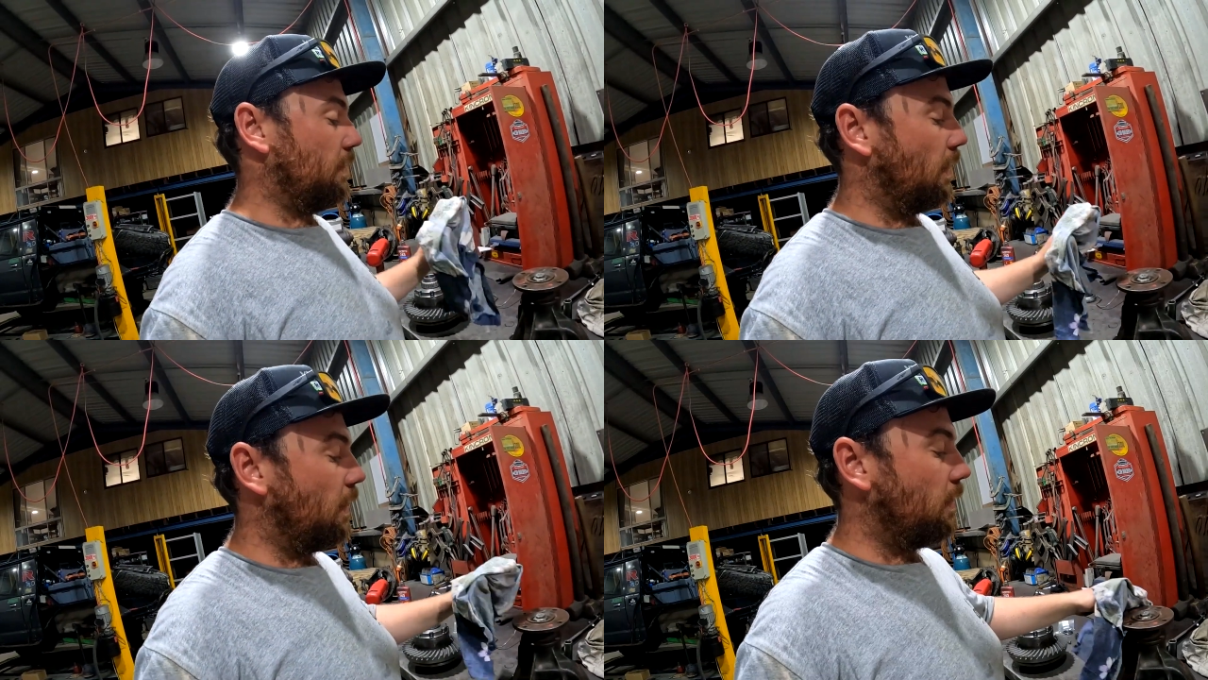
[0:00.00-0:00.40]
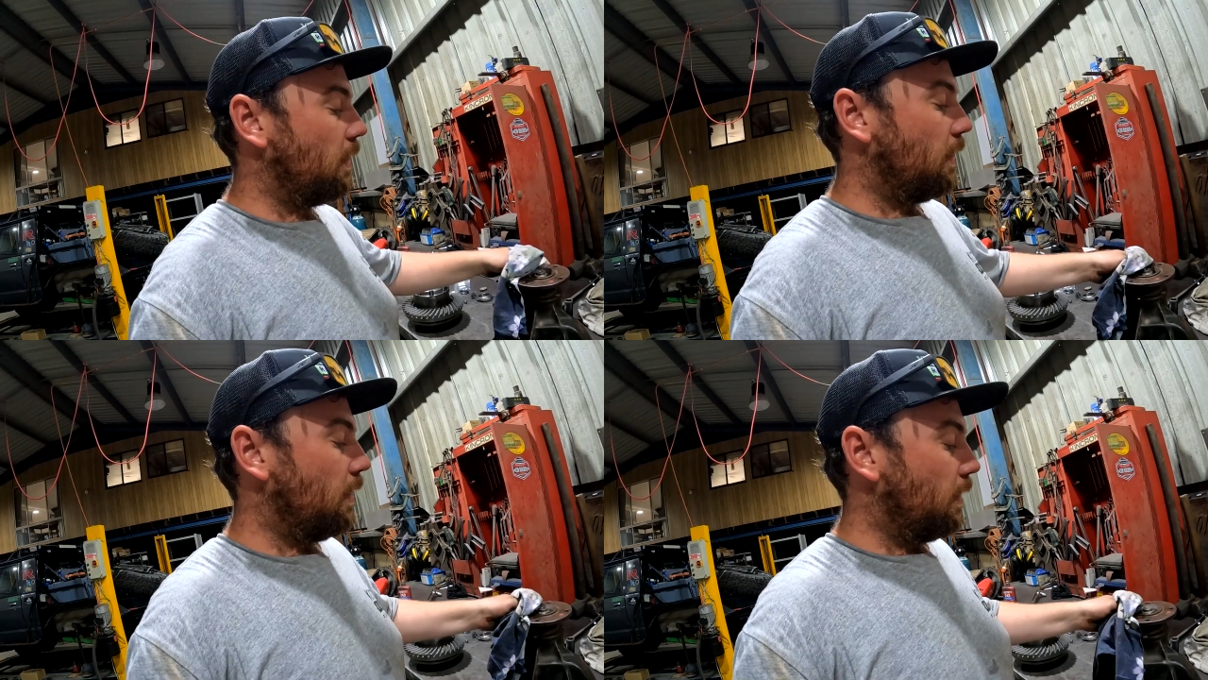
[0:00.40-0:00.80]
So
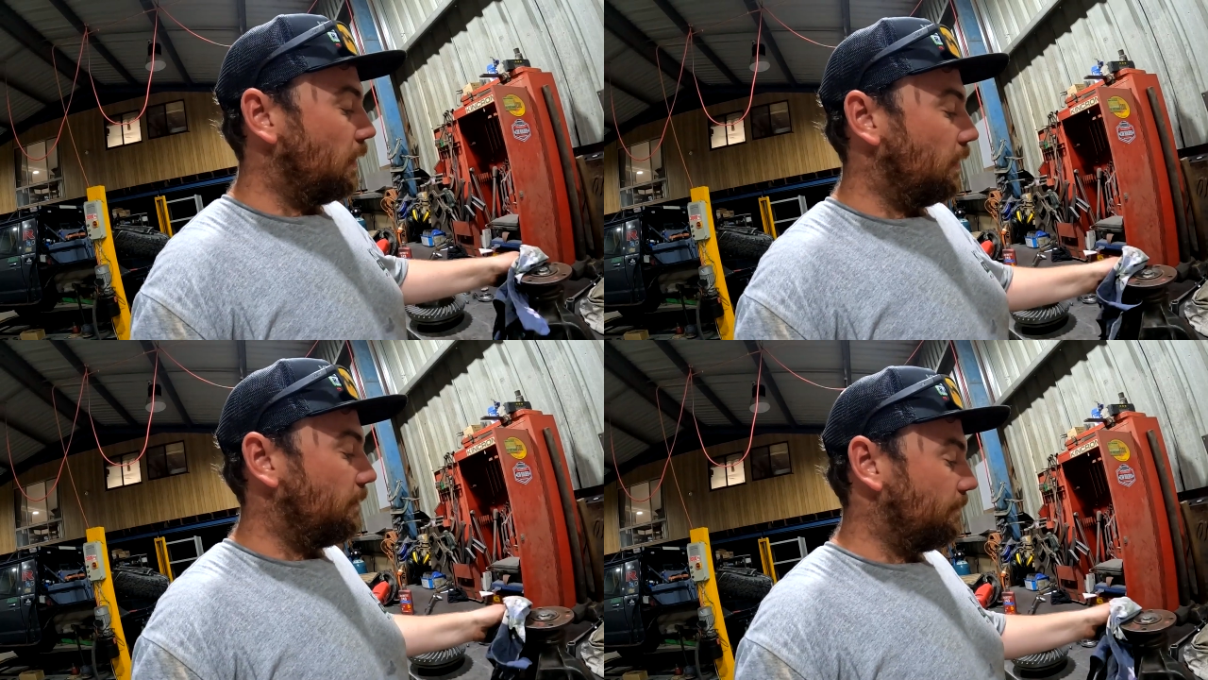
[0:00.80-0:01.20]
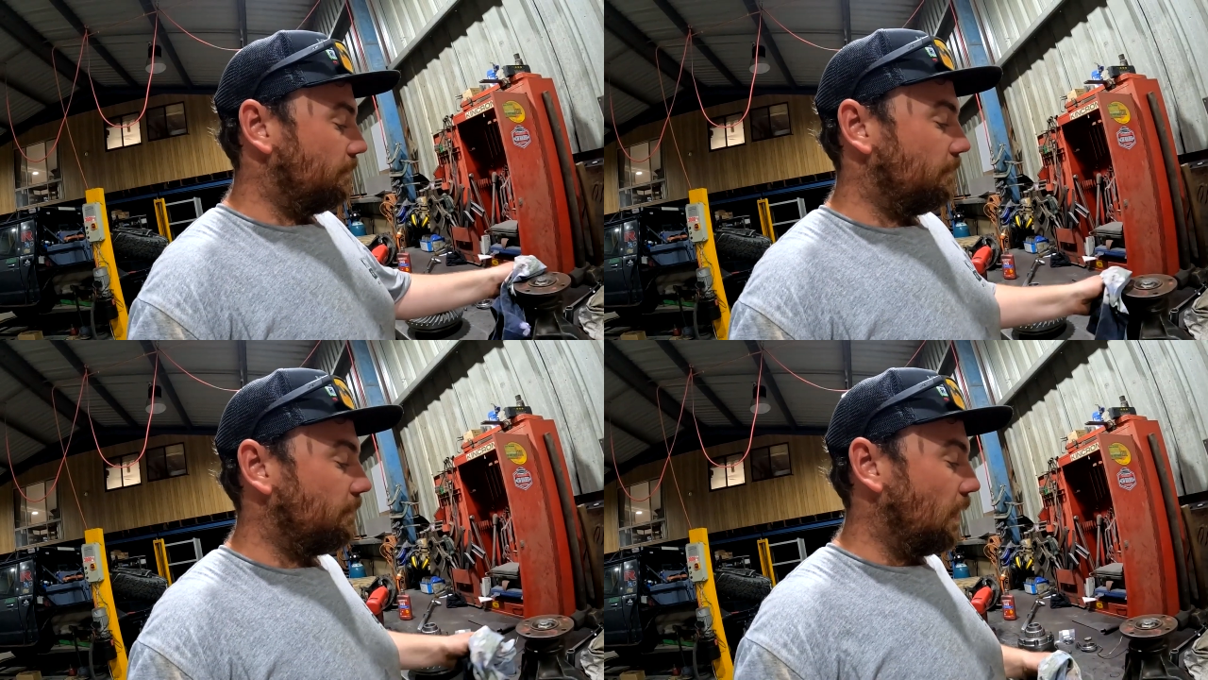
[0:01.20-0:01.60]

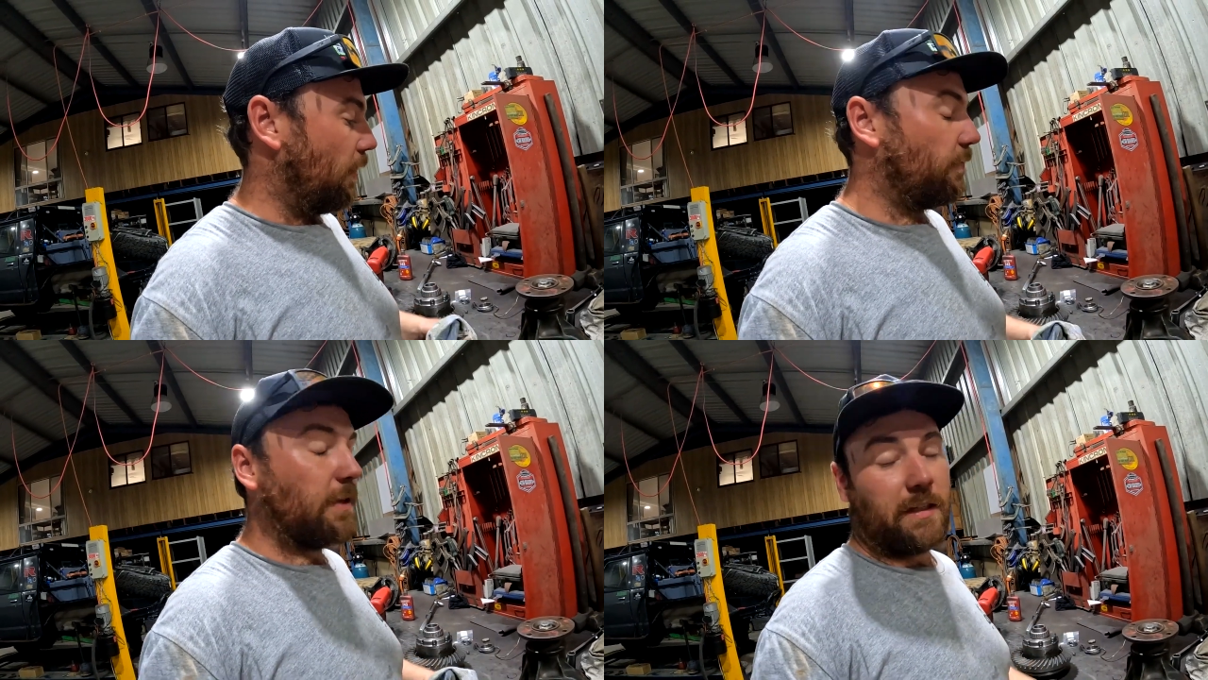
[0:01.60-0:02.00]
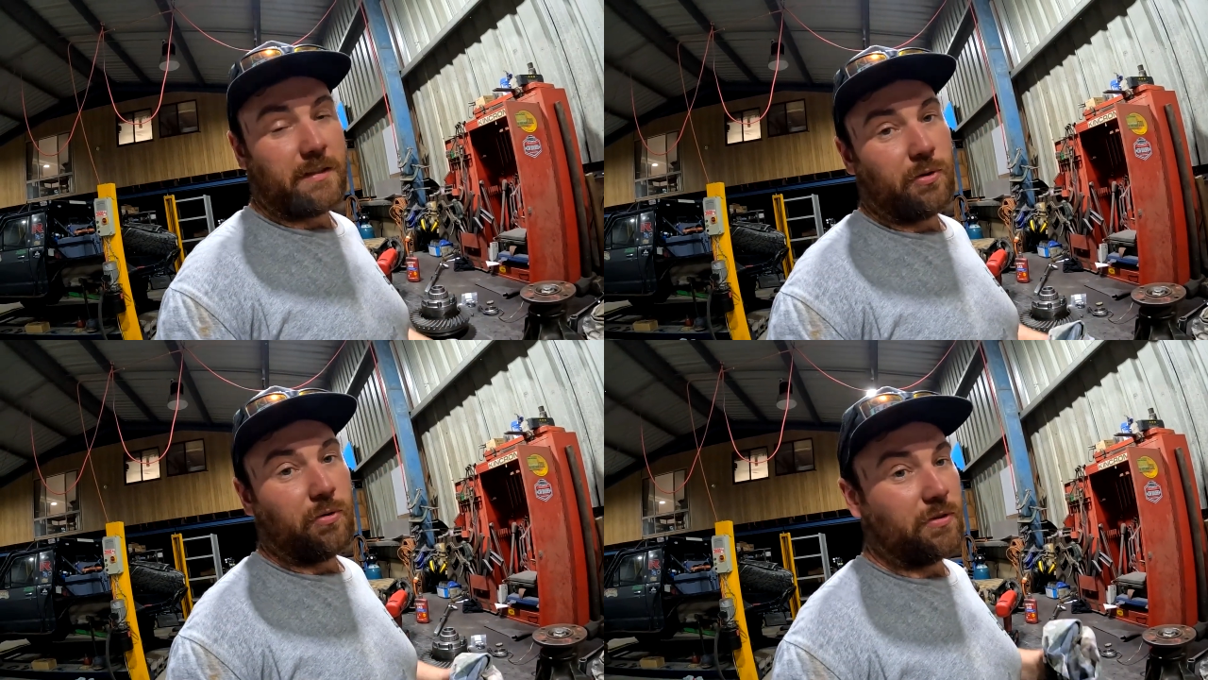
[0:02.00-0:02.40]
hopefully that
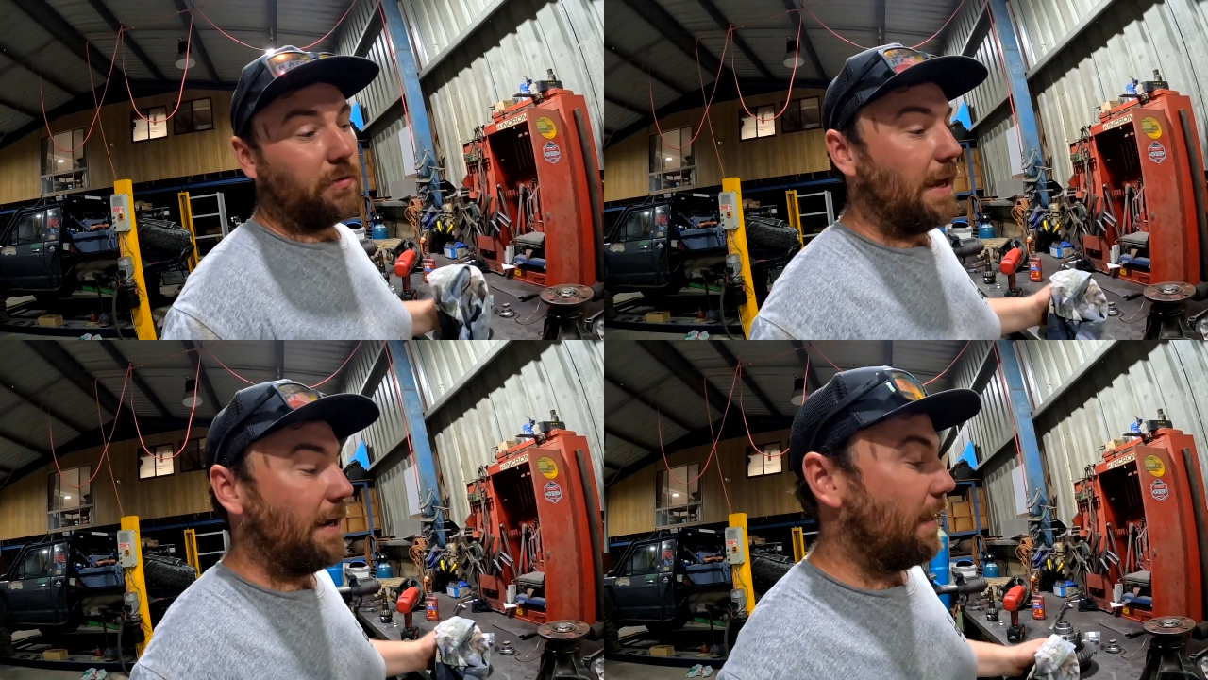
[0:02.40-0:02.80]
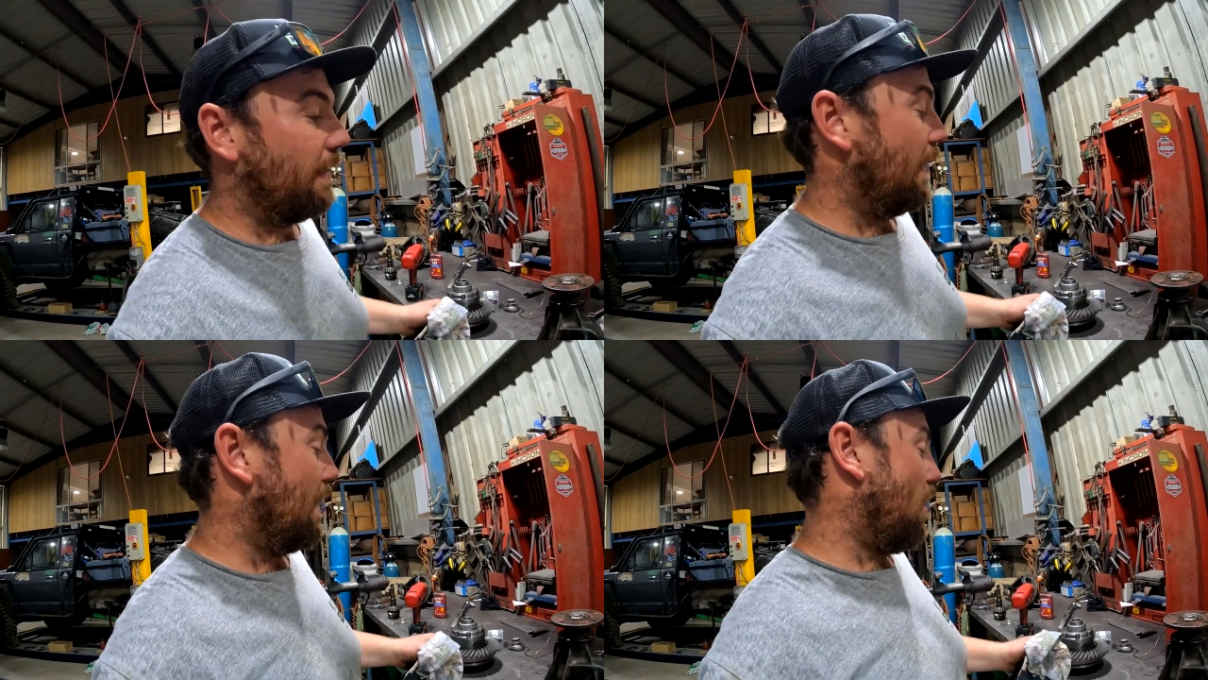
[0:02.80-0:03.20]
sorts all that out.